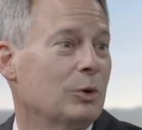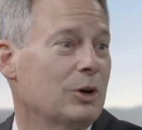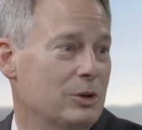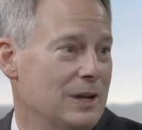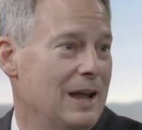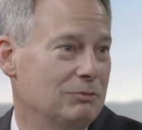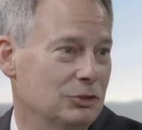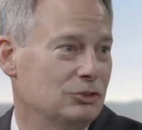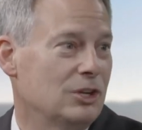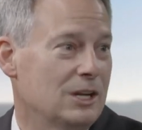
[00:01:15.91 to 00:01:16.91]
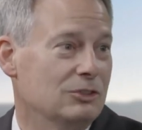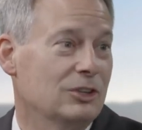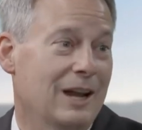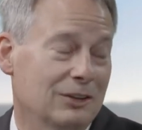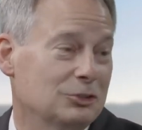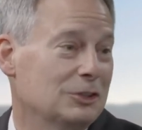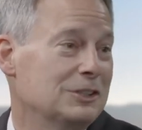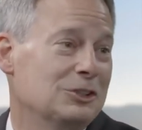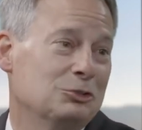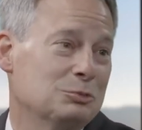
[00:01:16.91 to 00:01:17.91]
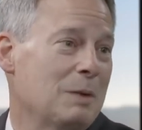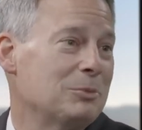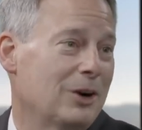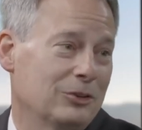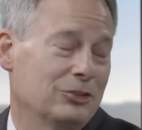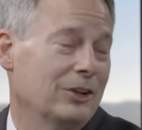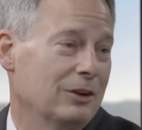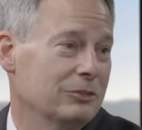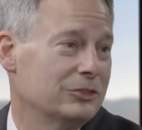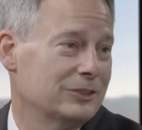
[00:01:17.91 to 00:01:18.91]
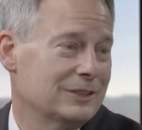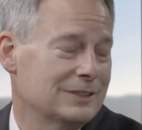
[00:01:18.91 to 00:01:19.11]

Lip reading: We're going to have to change and actually disrupt ourselves.